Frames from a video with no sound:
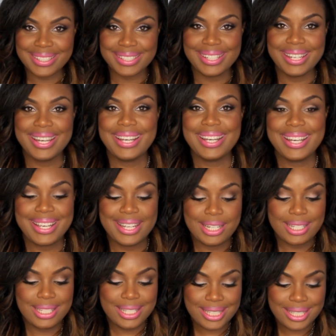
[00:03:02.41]

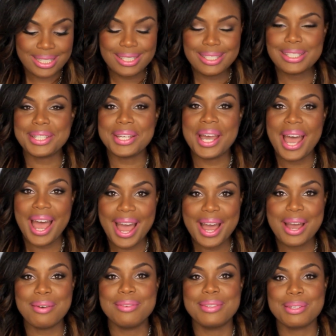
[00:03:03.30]
It needs to
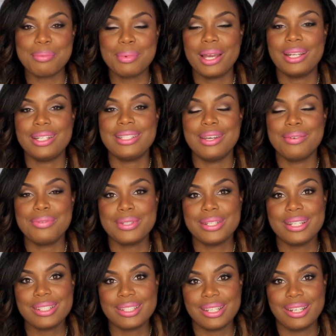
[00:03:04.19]
have some kind of
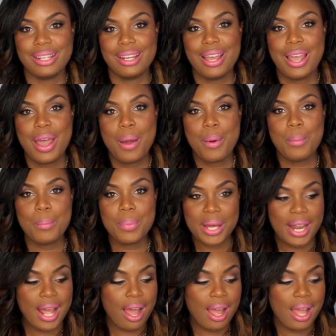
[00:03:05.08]
definition.
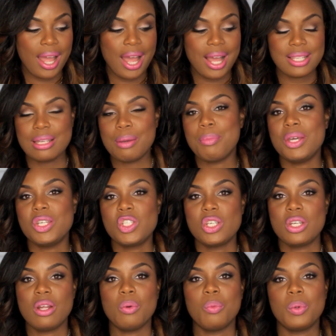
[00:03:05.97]
But as I
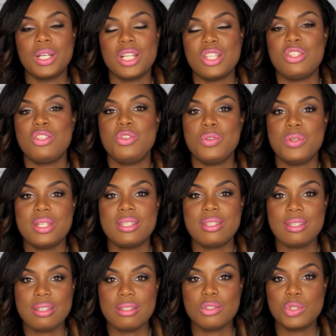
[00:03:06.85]
mentioned, I wanted you to
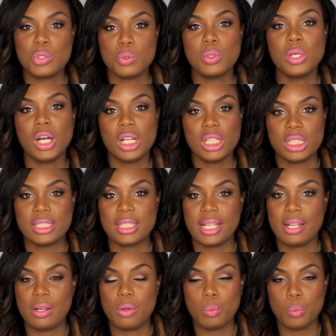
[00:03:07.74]
see the true
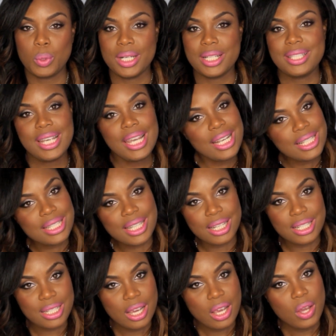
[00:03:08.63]
colors. I didn't want to taint
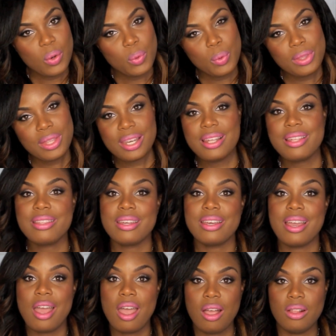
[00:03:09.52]
it with
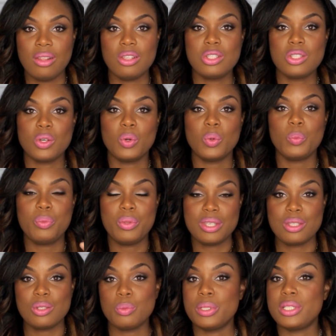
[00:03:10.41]
anything else. So
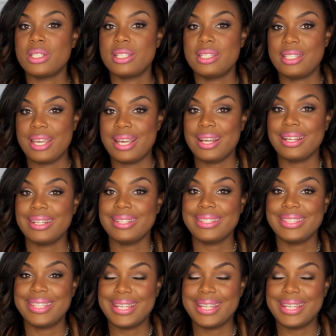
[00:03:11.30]
this is what you're seeing.